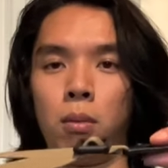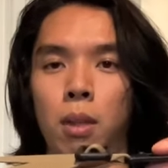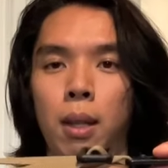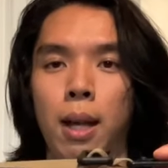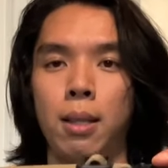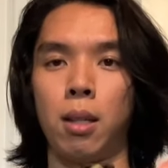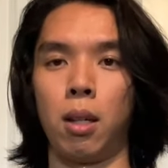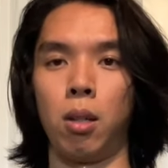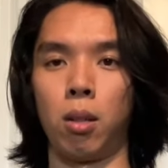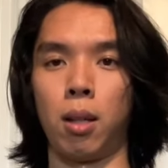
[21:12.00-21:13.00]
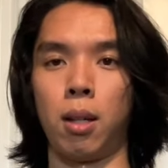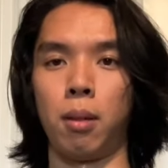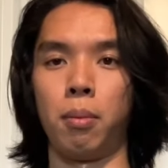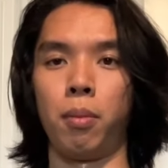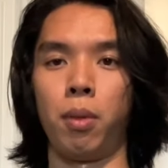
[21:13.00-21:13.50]
And that's how you hook that up,
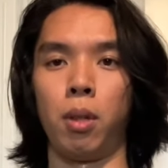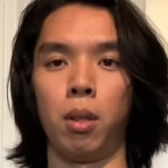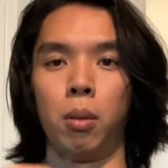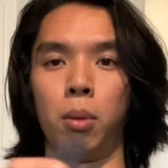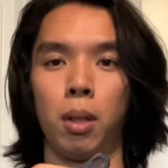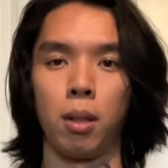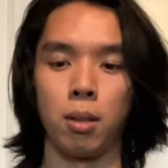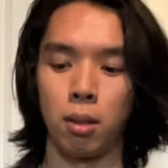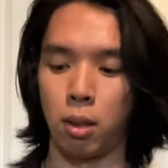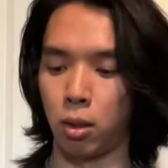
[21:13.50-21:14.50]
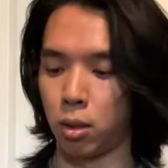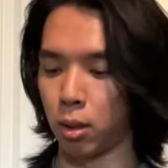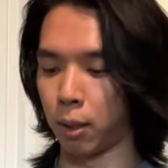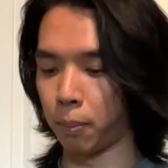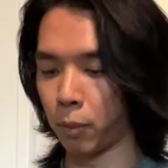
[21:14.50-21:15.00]
and then you plug this into your
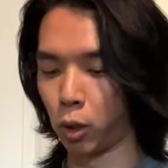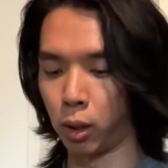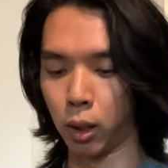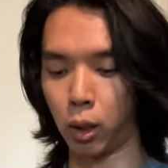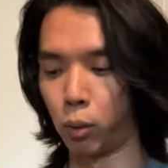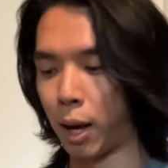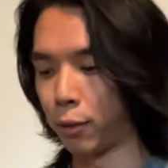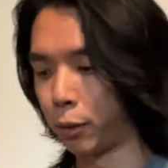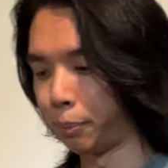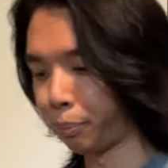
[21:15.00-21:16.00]
sling, or your rifle.